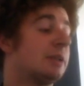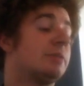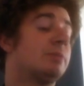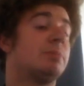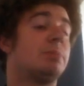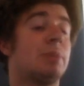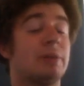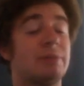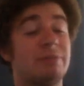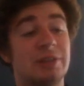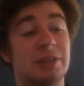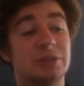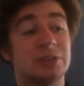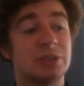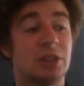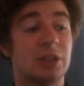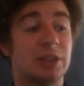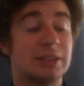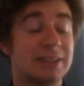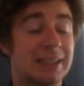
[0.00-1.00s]
my field's
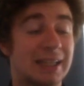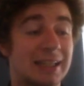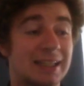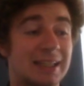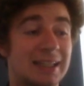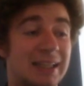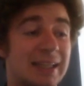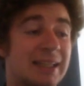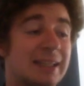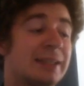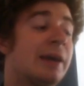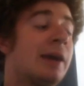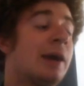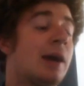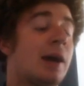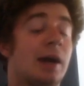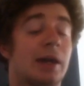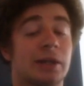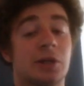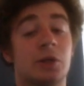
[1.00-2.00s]
starting to get cleared,
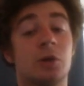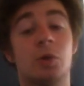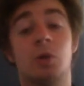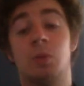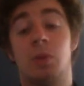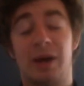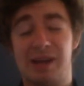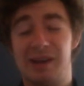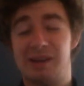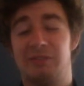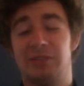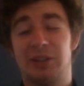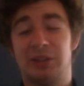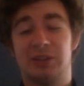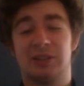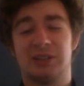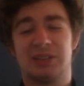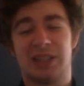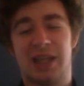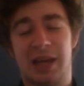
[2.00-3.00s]
I can call whatever
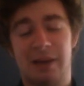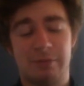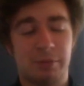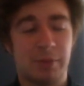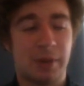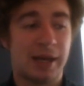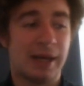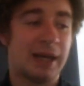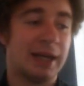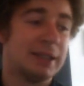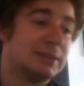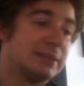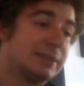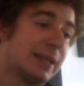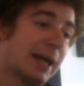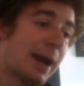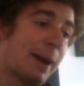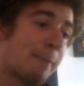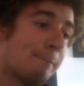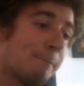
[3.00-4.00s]
units I have in my hand,
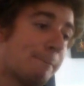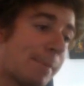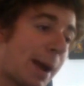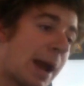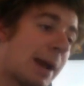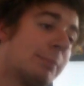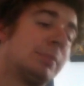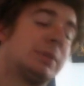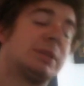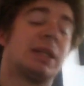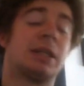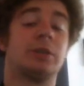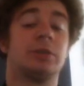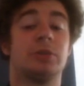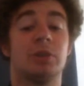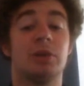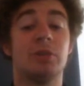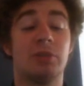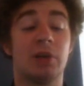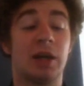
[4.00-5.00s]
and bam,
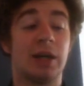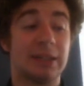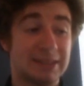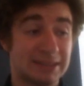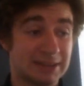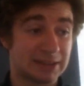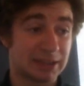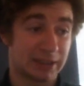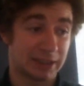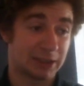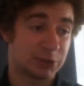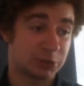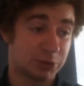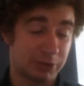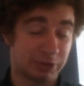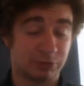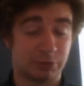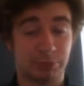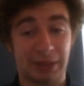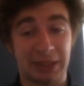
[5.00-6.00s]
Sanctuary of Light's going to
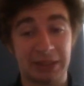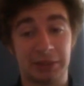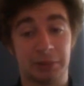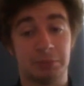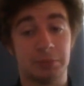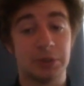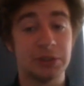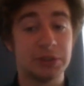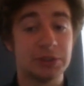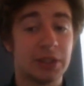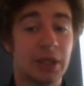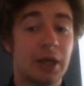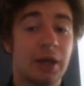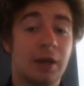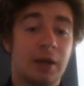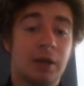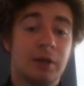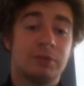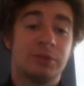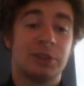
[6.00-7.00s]
swing for big numbers.
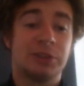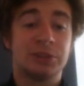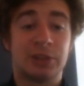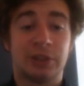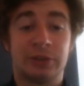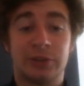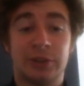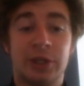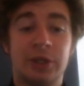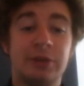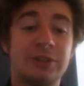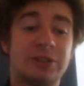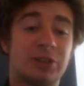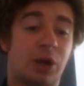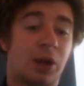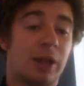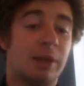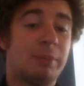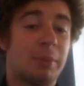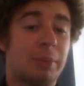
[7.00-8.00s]
For those who don't know, he's
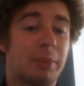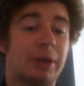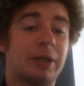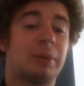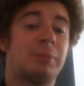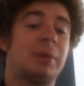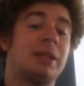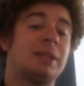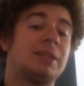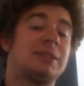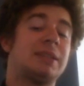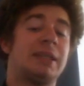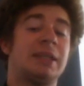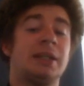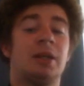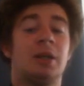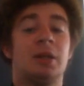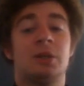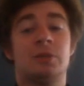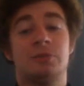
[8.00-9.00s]
got a limit break
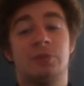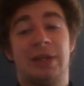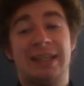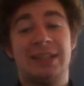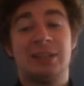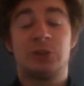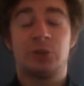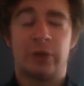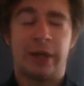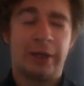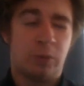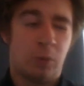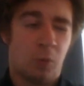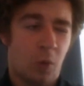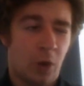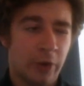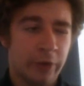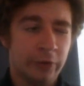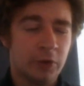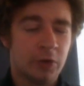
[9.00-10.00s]
ability. For each grade
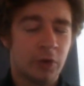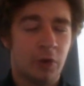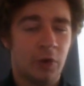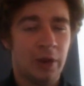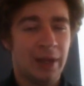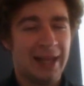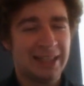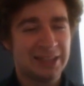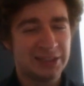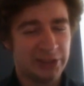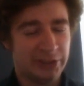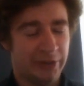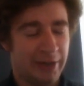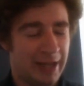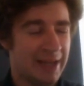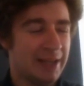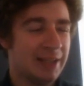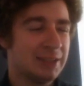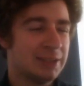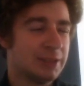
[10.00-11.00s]
1 or less
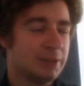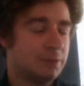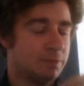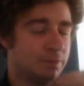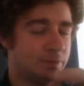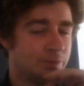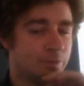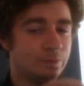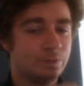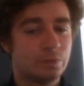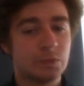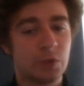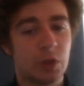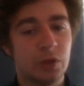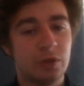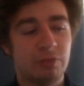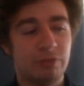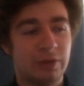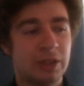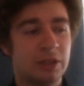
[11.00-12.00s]
unit
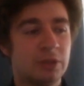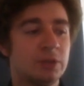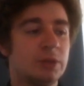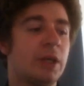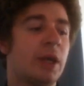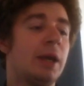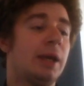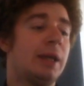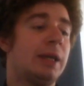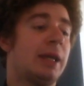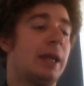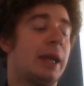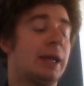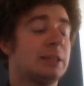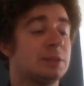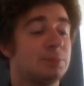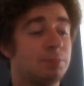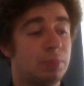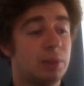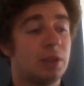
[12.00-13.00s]
on the field, he
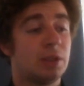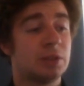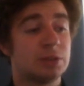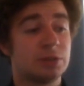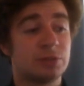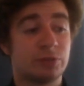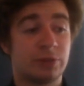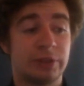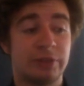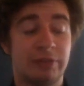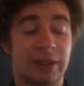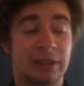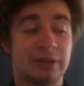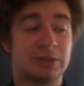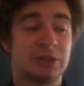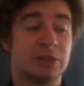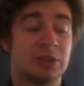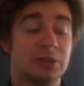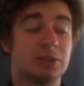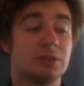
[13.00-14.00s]
gains plus
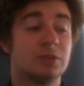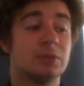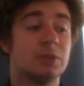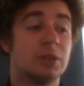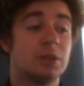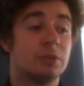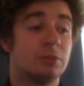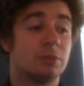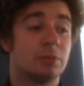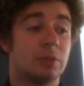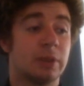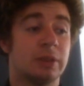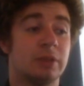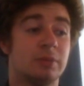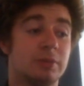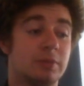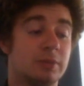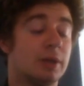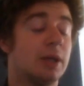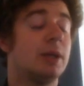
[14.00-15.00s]
3,000.
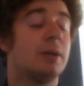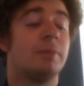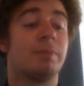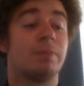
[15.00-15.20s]
Right?